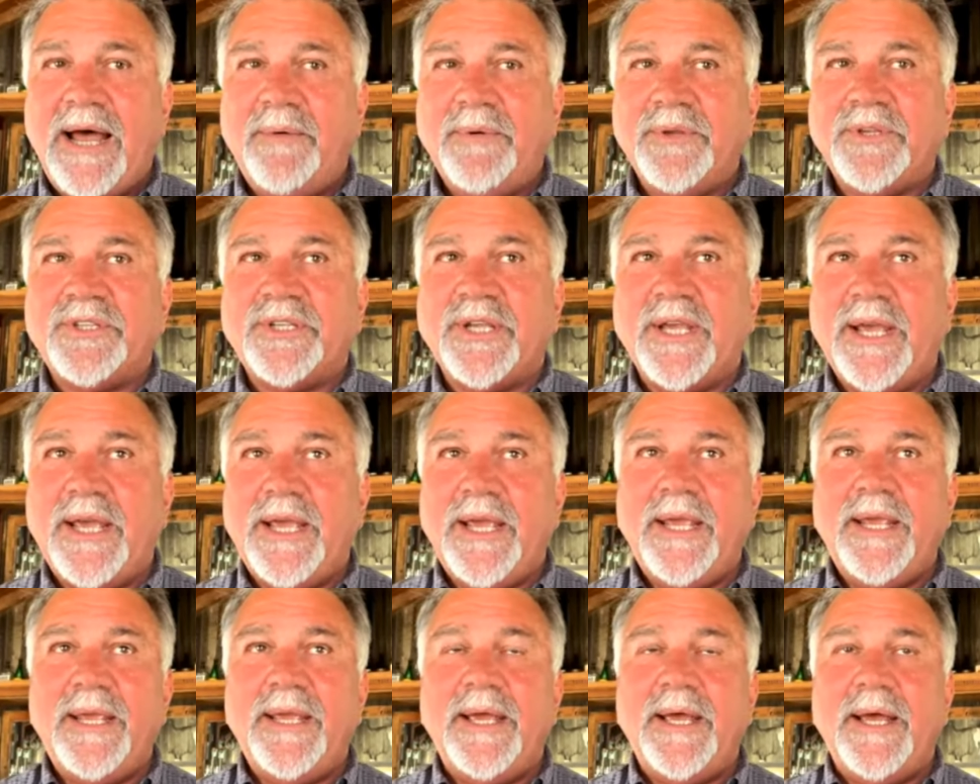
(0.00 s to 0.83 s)
I would
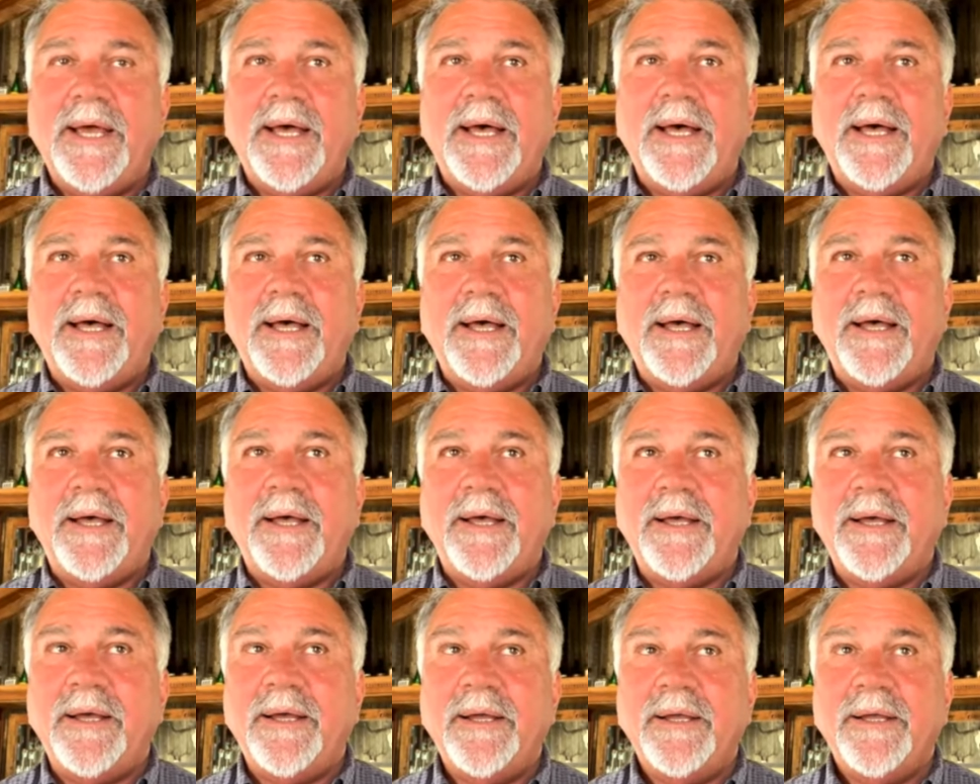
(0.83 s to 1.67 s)
say
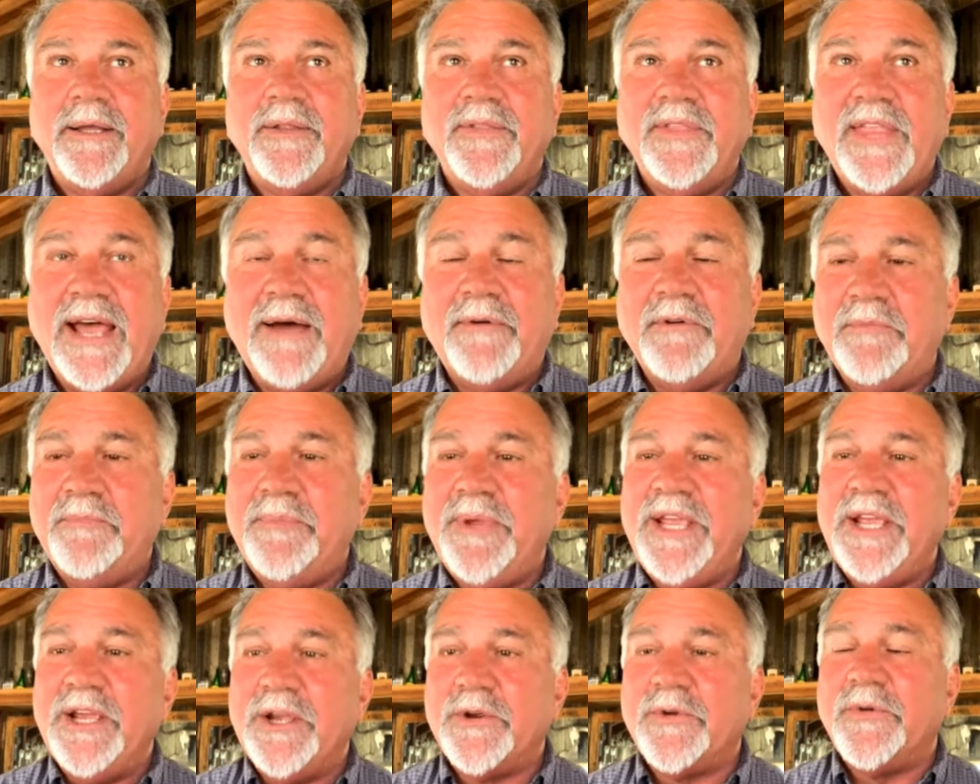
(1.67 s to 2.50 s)
uh, that would
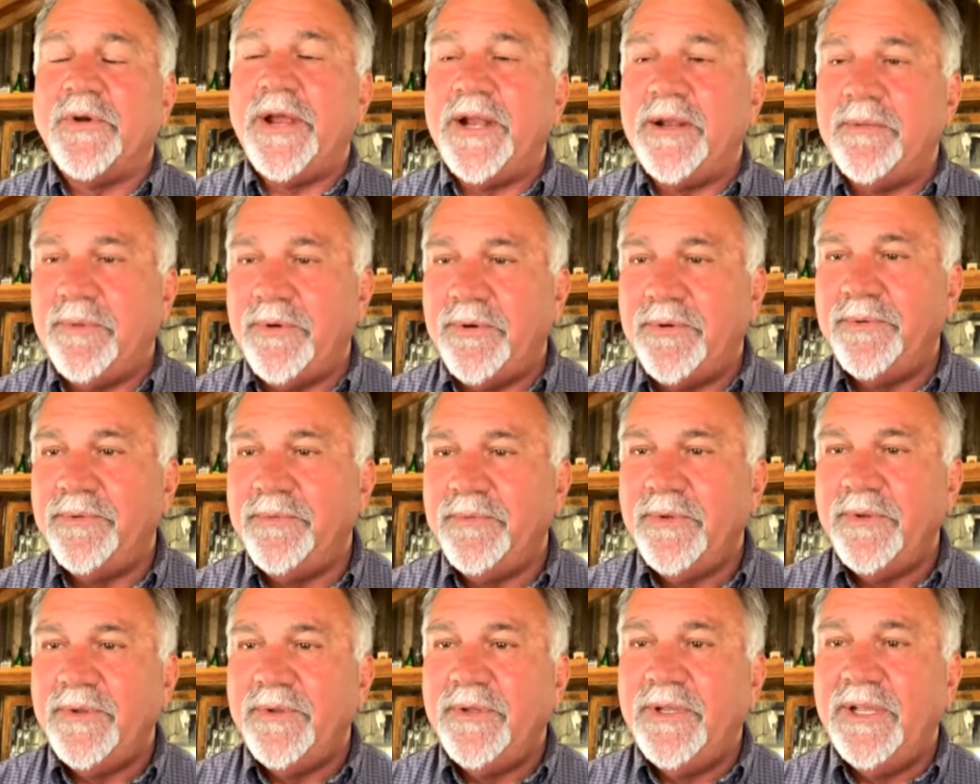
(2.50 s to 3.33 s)
be incredible
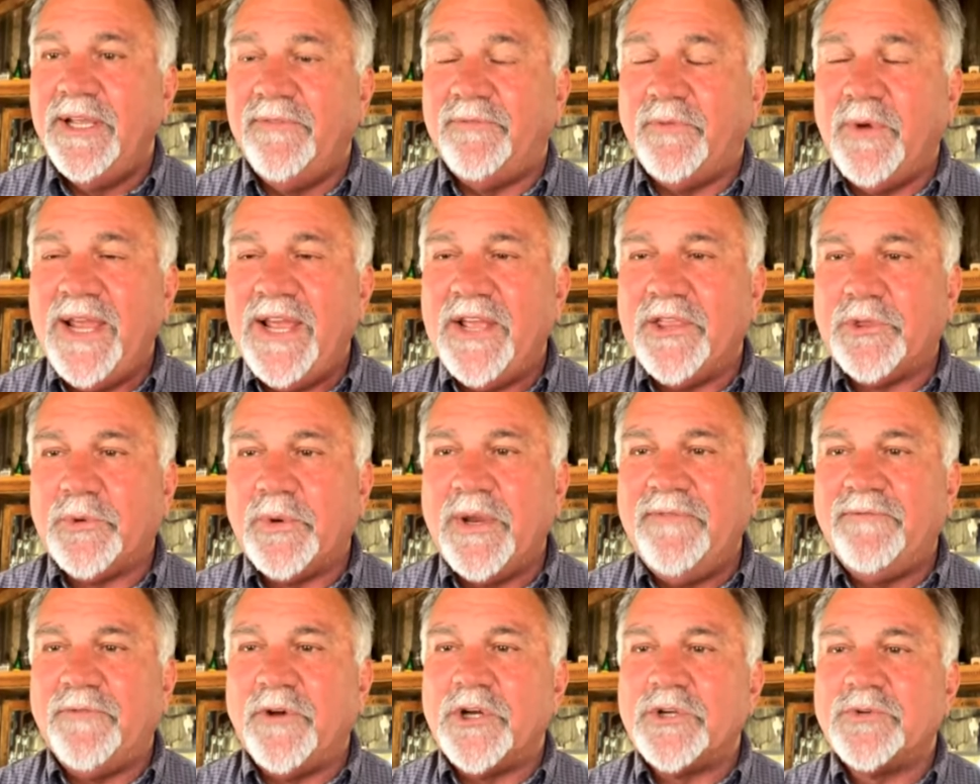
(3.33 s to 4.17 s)
if we had
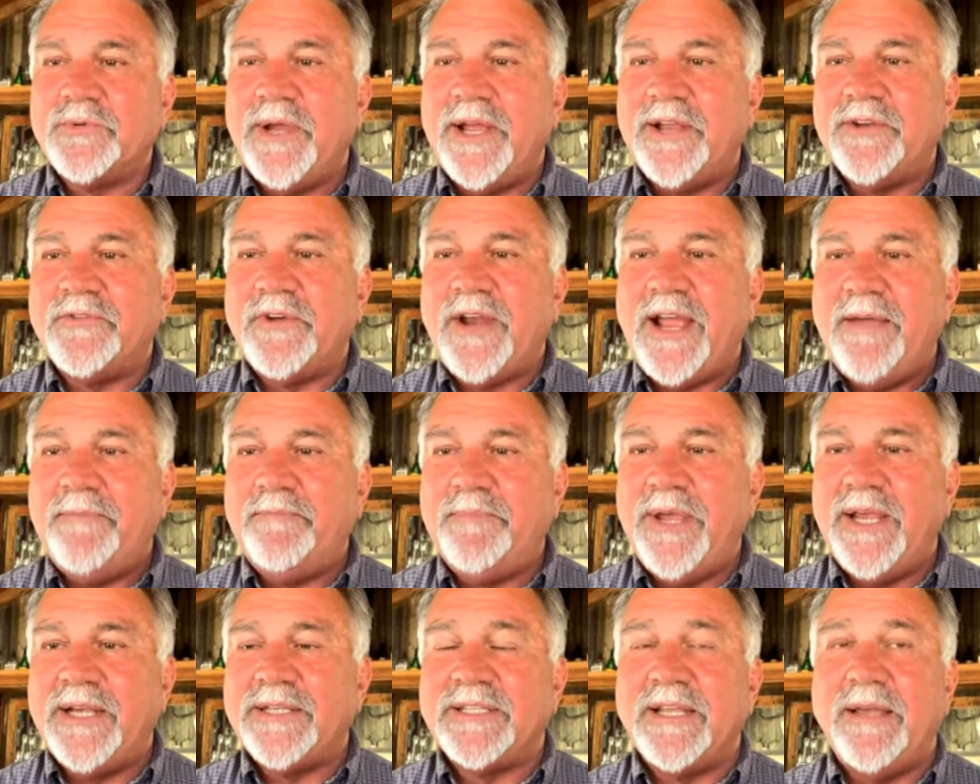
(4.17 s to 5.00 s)
three first round
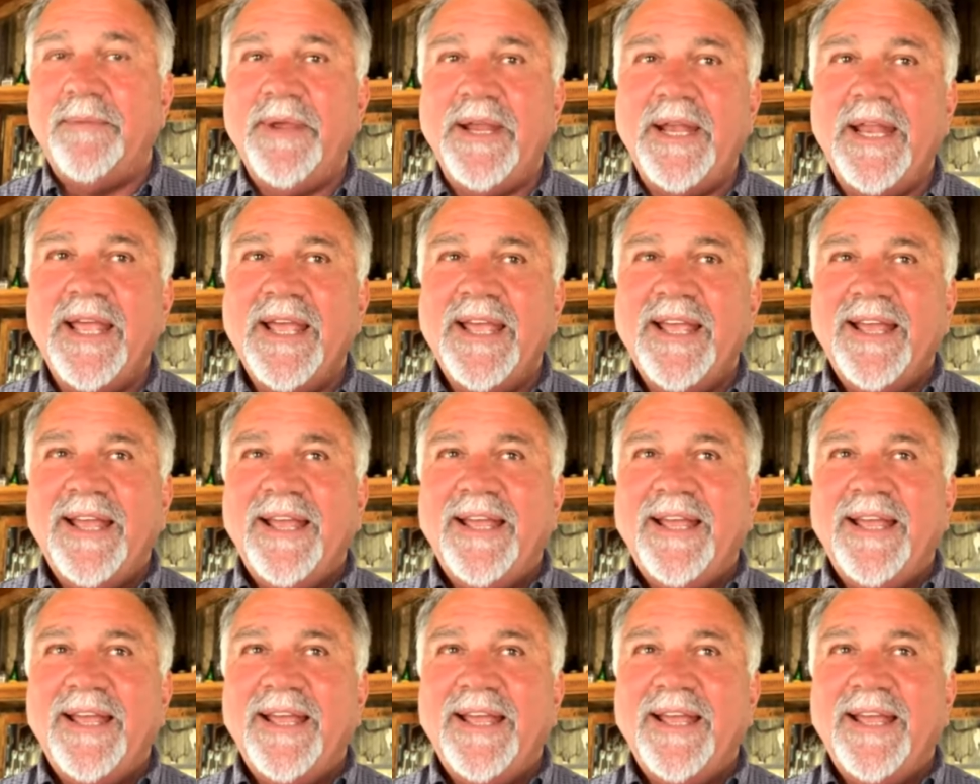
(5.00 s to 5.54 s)
draft picks. I mean,